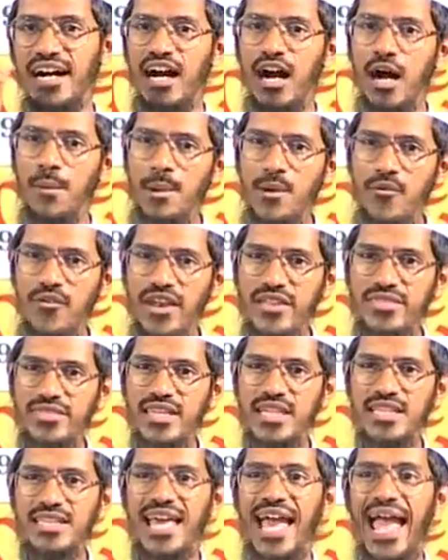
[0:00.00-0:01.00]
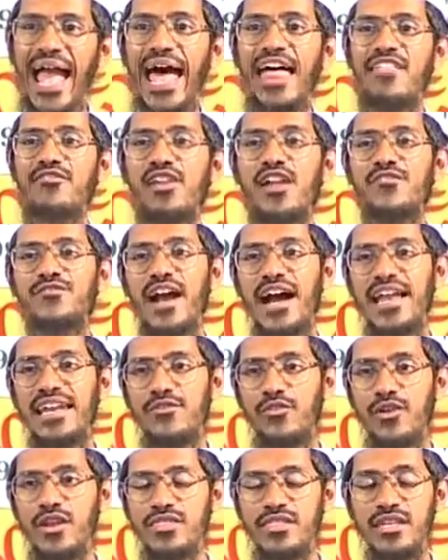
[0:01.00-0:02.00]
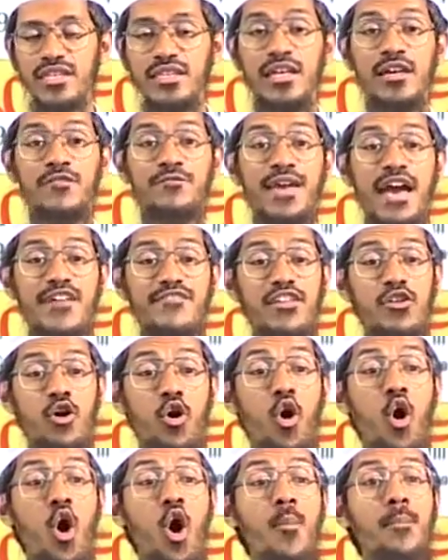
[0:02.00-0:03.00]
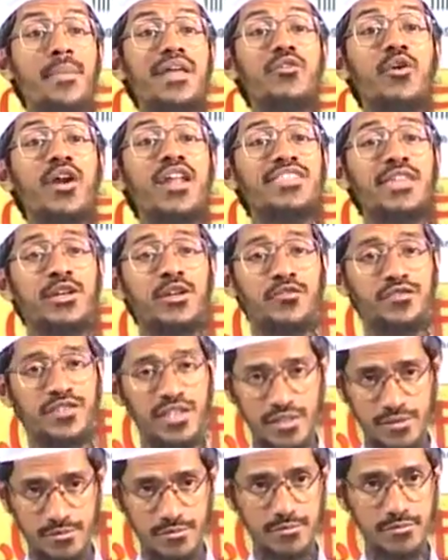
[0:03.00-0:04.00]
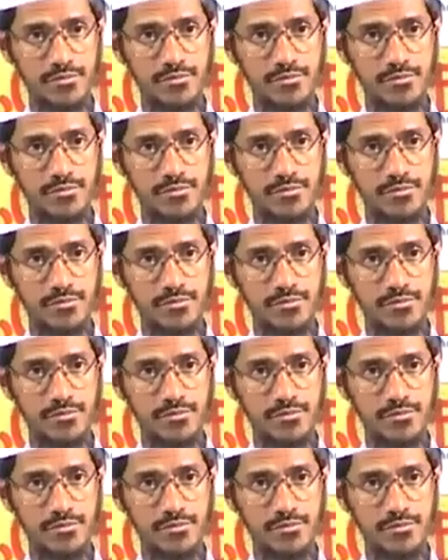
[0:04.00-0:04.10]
Herbivorous teeth as well as carnivorous teeth. We have an omnivorous set of teeth.